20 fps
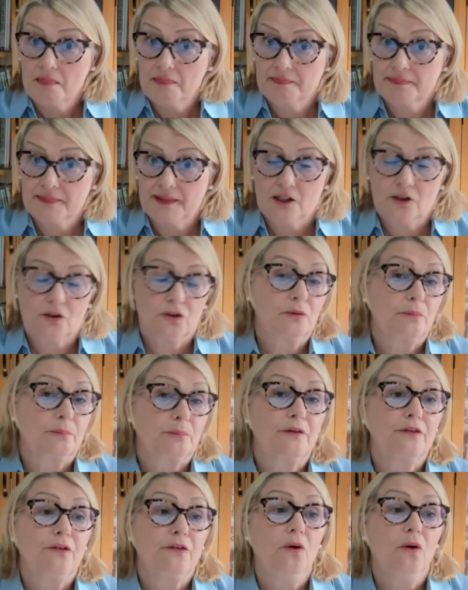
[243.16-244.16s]
They couldn't
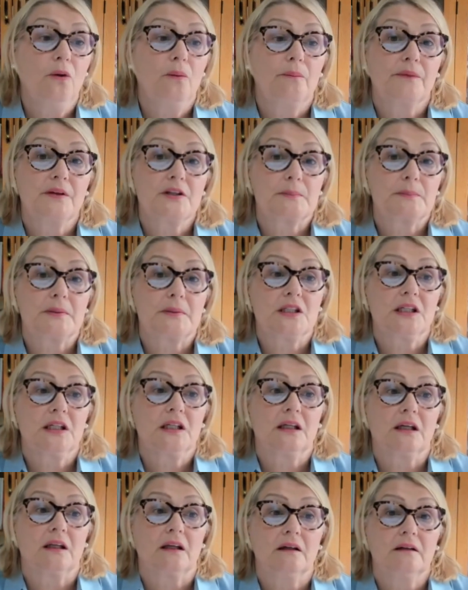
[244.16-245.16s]
perform this
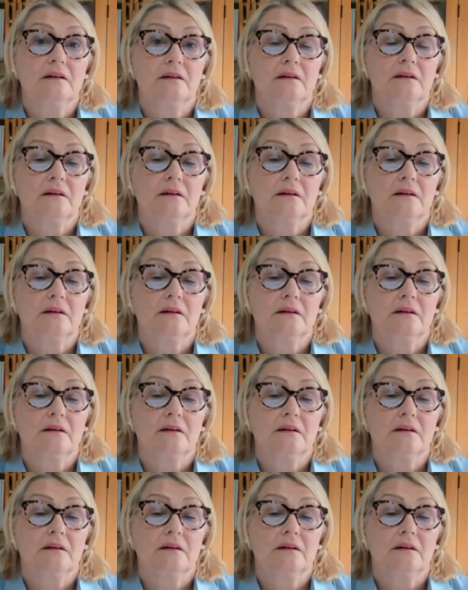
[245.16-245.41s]
particular